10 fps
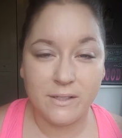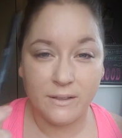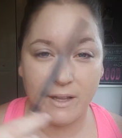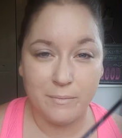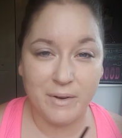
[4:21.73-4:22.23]
to
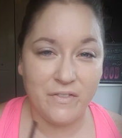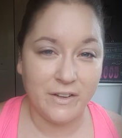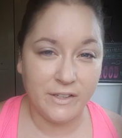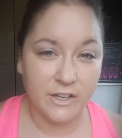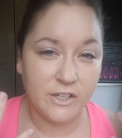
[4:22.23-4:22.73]
let my
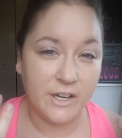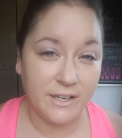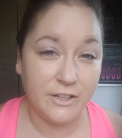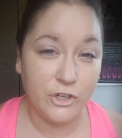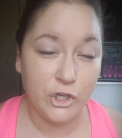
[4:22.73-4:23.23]
foundation
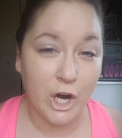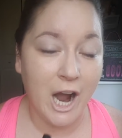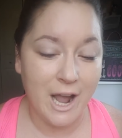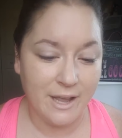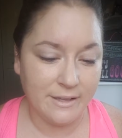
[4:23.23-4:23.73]
kind of
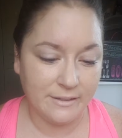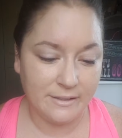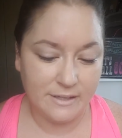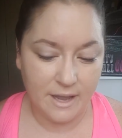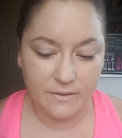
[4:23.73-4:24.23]
dry and
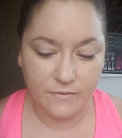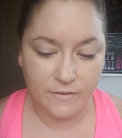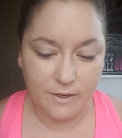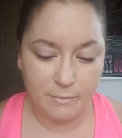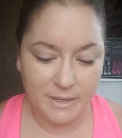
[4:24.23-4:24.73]
set
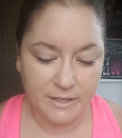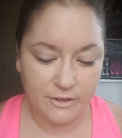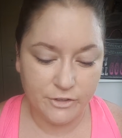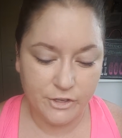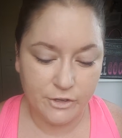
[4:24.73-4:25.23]
for a minute
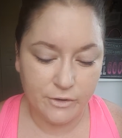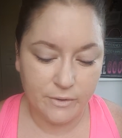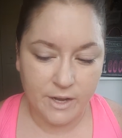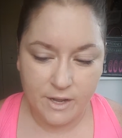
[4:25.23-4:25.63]
or two.